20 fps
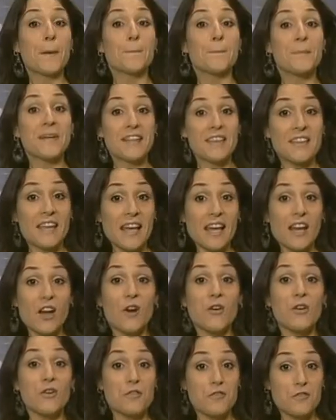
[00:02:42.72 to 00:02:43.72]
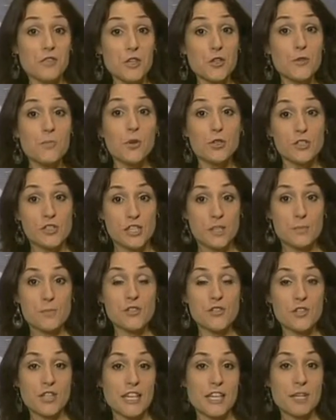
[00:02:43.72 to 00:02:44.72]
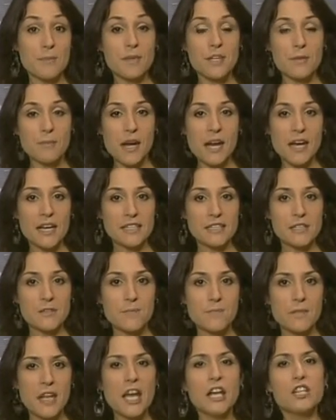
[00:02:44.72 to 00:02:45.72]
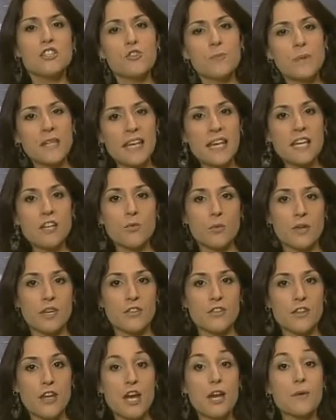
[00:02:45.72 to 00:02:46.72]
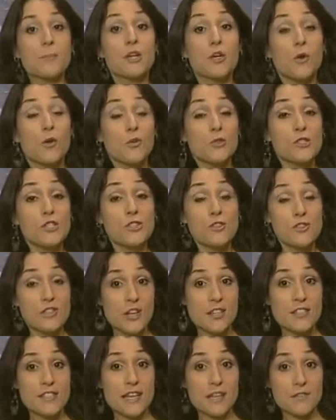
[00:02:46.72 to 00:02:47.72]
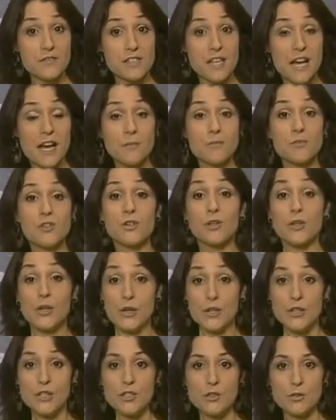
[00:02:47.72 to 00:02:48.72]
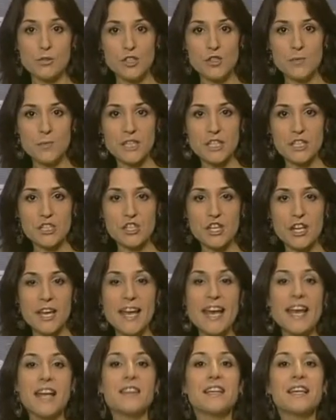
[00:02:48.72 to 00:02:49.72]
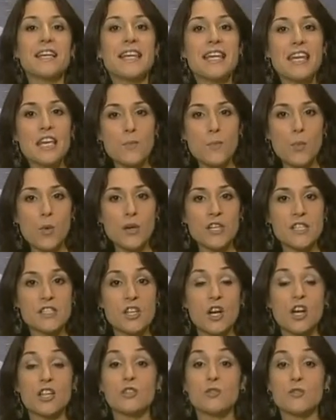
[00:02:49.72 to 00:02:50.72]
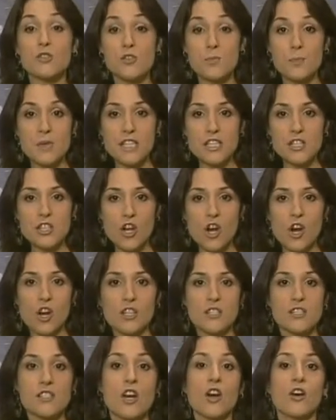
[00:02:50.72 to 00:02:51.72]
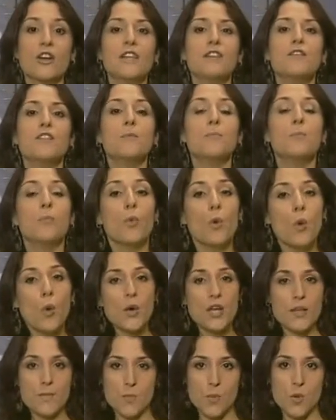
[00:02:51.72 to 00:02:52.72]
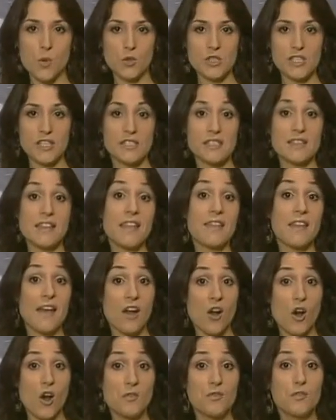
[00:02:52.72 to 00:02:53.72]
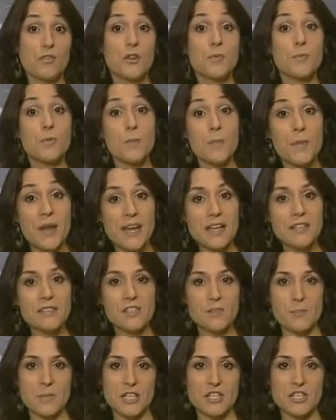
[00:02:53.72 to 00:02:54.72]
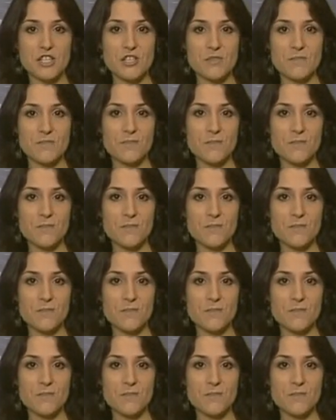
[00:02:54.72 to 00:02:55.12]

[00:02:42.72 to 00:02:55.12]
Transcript: But there are a few more tips to keep in mind. To begin with, because you don't have time to learn your speech, the key points on your speech cards are even more important than they are for the prepared speech.